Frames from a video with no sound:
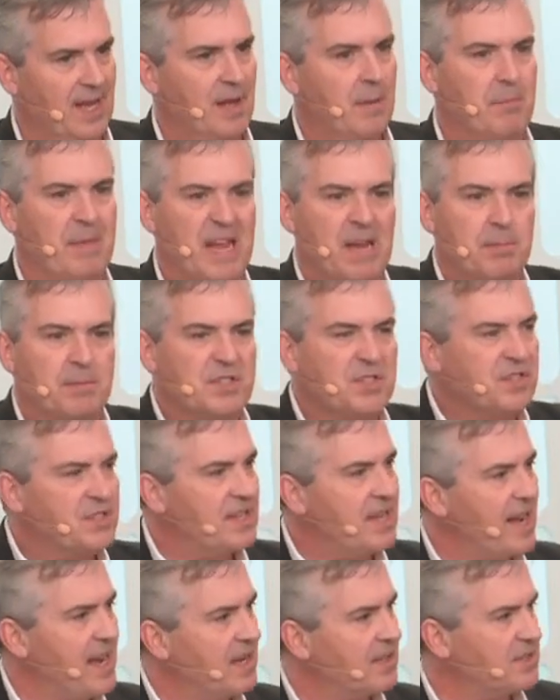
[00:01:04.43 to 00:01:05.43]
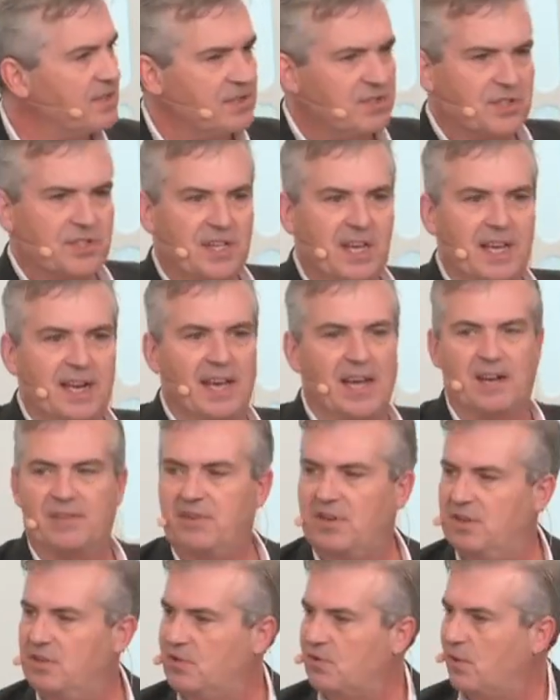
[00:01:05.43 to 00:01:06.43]
Make mistakes, skid out of
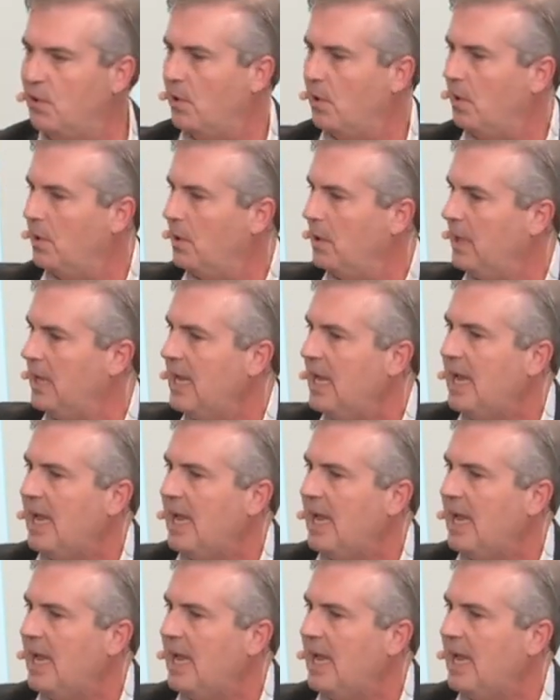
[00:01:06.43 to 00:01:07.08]
control.